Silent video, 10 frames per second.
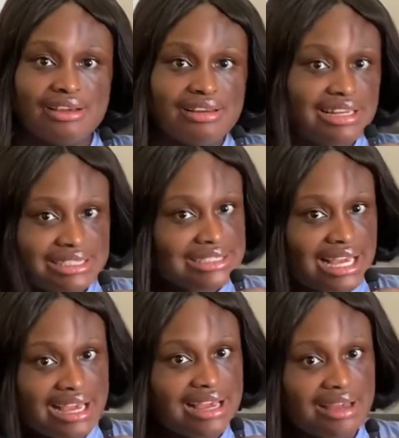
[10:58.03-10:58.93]

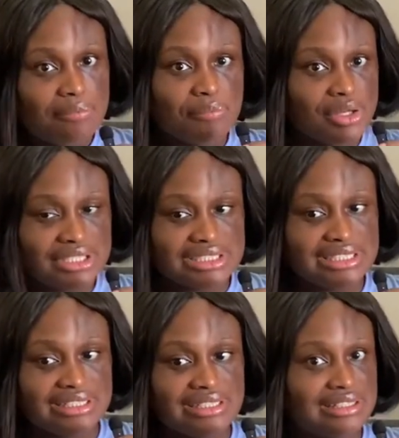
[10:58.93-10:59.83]
later
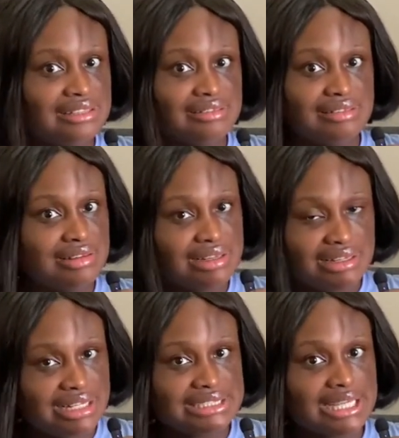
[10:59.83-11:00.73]

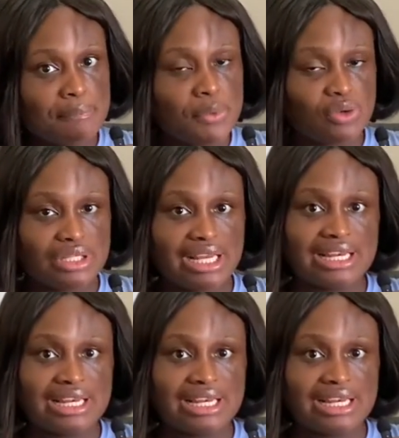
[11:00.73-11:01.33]
milk. There